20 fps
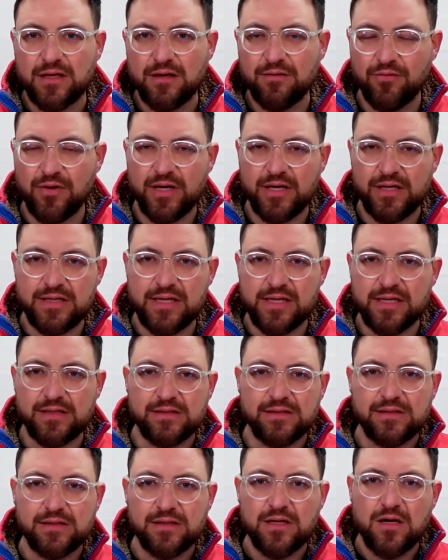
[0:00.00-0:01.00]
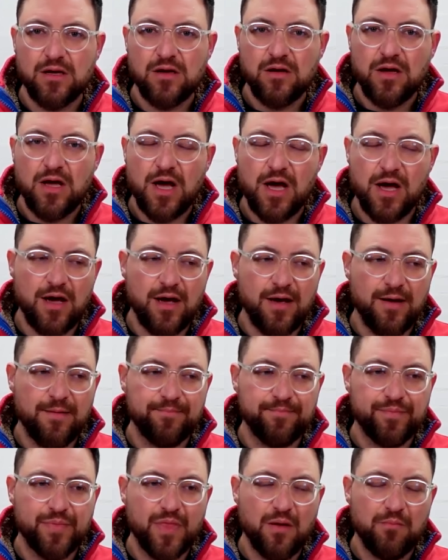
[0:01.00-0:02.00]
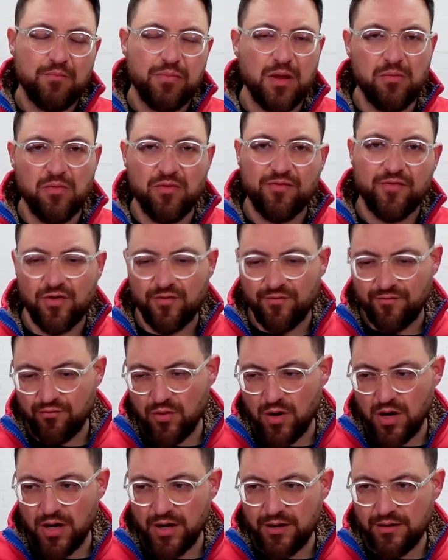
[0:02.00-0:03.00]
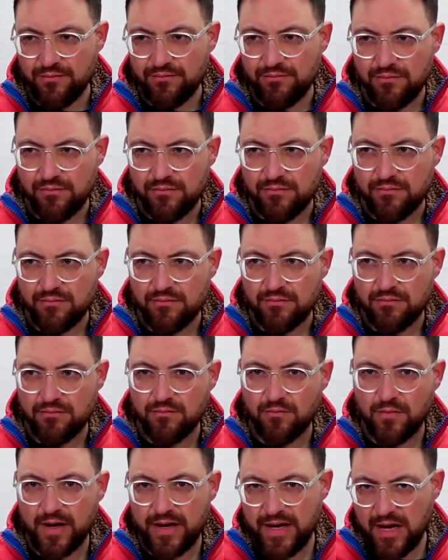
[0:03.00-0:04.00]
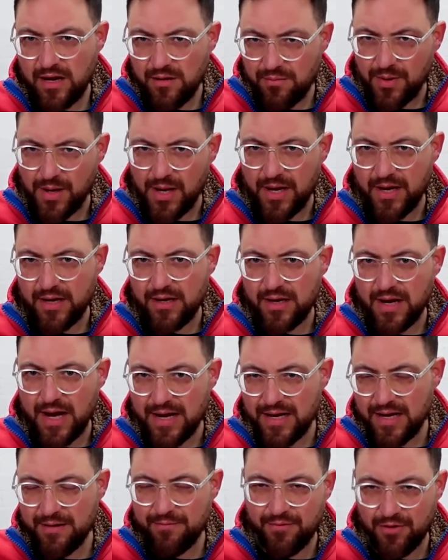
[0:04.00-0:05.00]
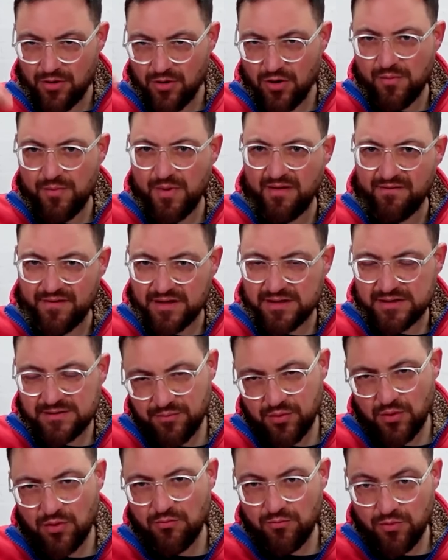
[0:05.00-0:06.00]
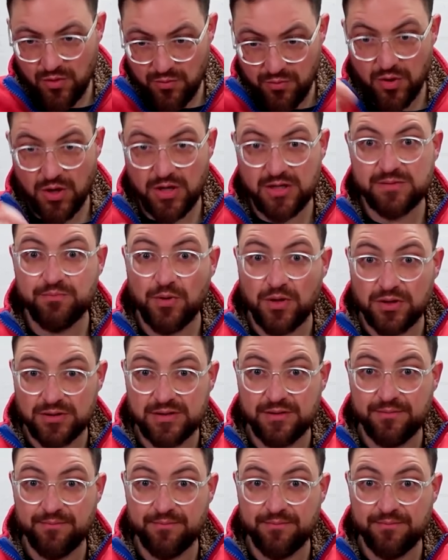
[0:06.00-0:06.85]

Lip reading: It really did. Plymouth could have won when they play and they would have gone above us, but would have put us bottom.